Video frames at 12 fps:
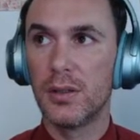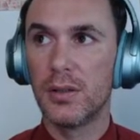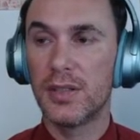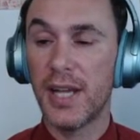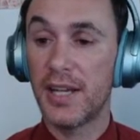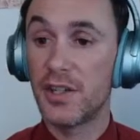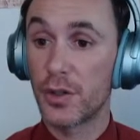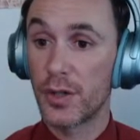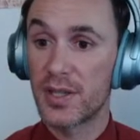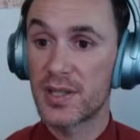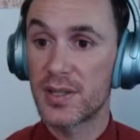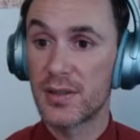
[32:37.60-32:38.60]

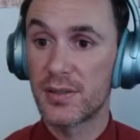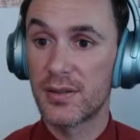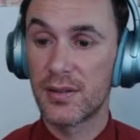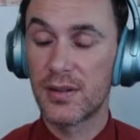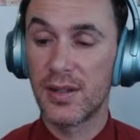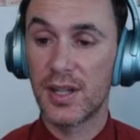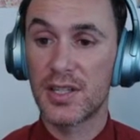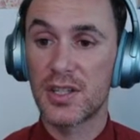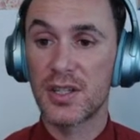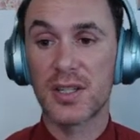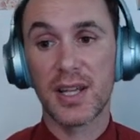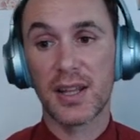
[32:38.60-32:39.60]
dangerous. Let's
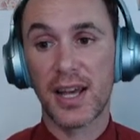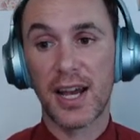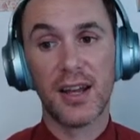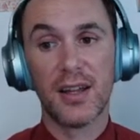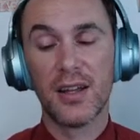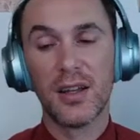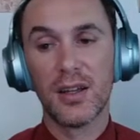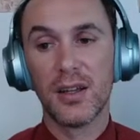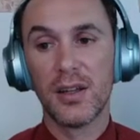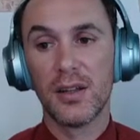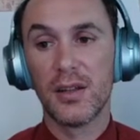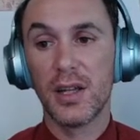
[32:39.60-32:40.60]
just say that.
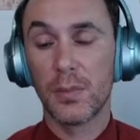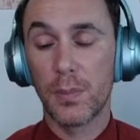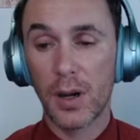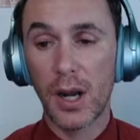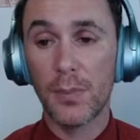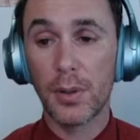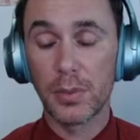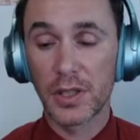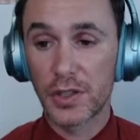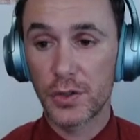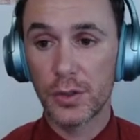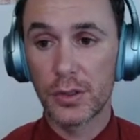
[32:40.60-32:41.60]
They're probably
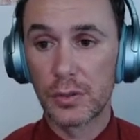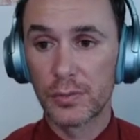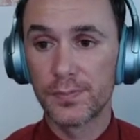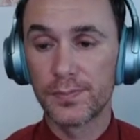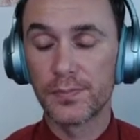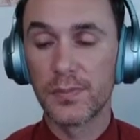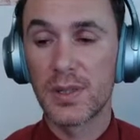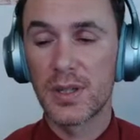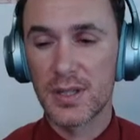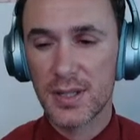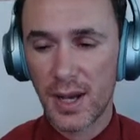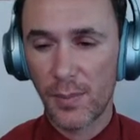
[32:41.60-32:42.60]
true
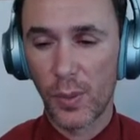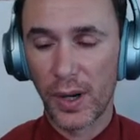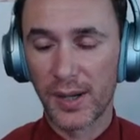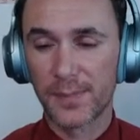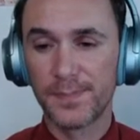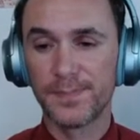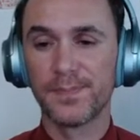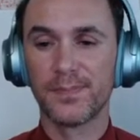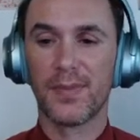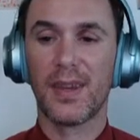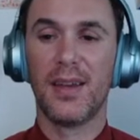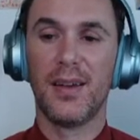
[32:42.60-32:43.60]
somewhere,
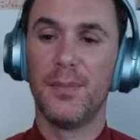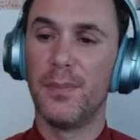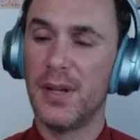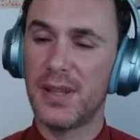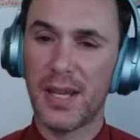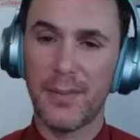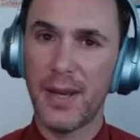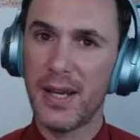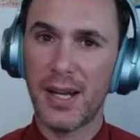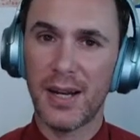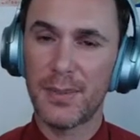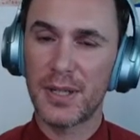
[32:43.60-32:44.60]
but they may
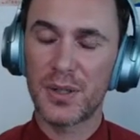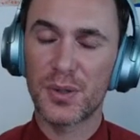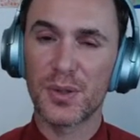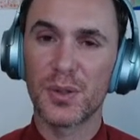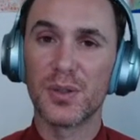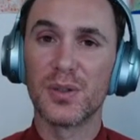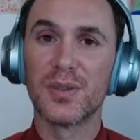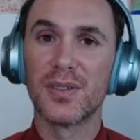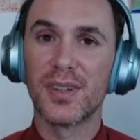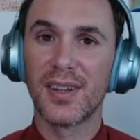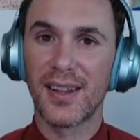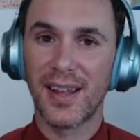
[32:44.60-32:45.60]
not be true
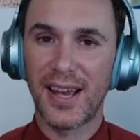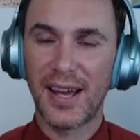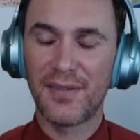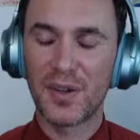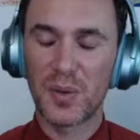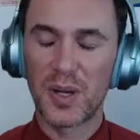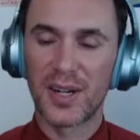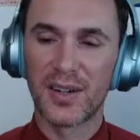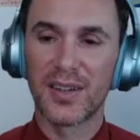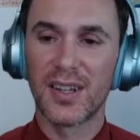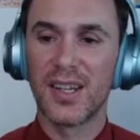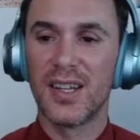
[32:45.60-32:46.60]
everywhere.
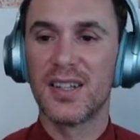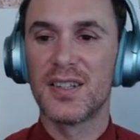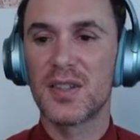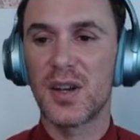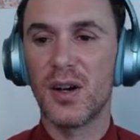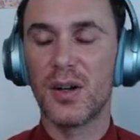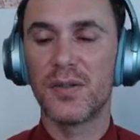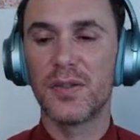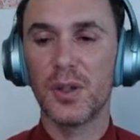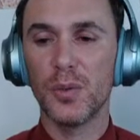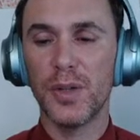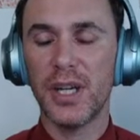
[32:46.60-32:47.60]
So if
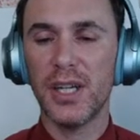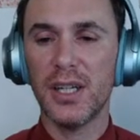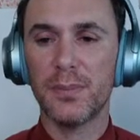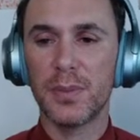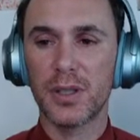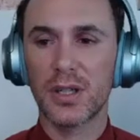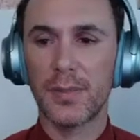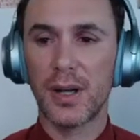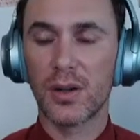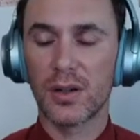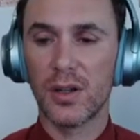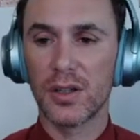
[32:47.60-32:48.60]
you're reading a book
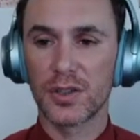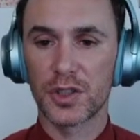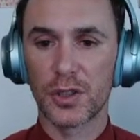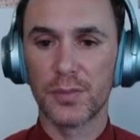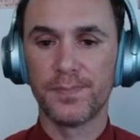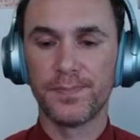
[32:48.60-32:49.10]
about culture,